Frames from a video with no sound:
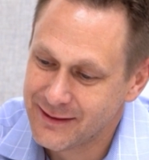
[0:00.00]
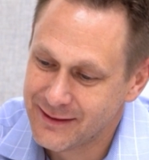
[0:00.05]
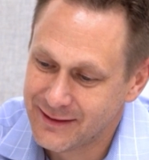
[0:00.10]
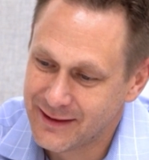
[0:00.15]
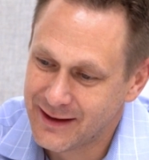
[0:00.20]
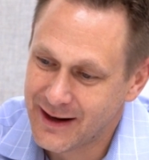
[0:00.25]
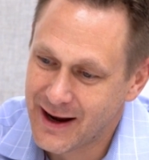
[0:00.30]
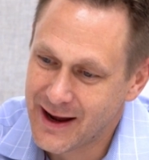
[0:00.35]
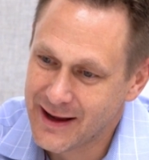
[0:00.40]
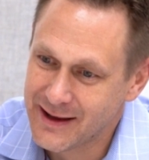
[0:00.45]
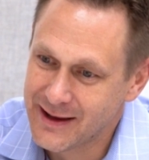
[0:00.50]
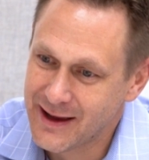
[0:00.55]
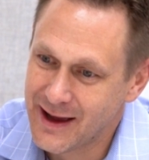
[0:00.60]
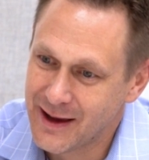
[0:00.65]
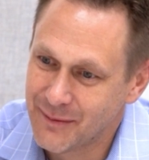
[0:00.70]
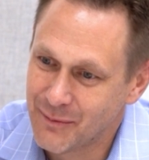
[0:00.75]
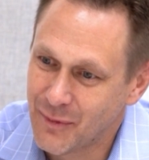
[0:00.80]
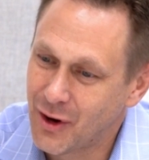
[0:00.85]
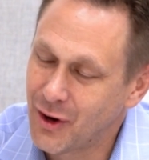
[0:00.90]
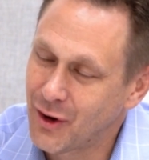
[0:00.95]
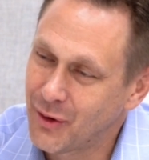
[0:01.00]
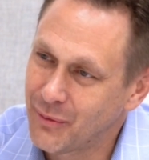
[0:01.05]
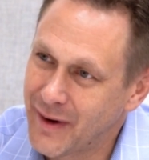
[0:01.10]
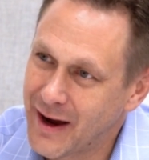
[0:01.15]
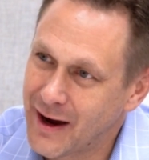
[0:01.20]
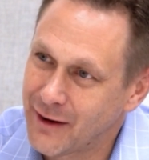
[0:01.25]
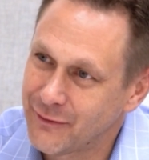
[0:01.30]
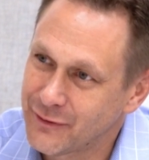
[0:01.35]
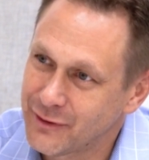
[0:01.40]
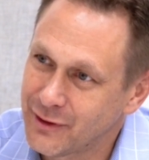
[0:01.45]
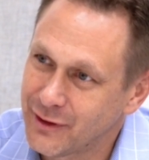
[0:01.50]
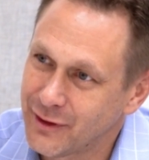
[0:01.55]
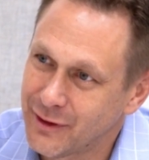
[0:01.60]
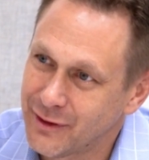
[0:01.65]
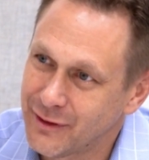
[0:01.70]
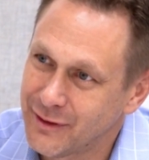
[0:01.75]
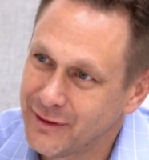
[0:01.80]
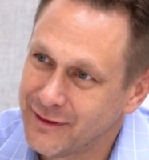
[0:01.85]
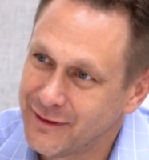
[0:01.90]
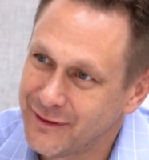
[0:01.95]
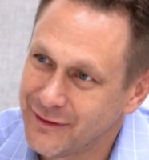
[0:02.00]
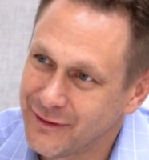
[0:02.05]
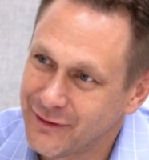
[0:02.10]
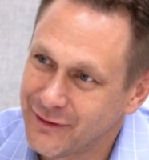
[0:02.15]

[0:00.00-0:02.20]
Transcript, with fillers: that I came home after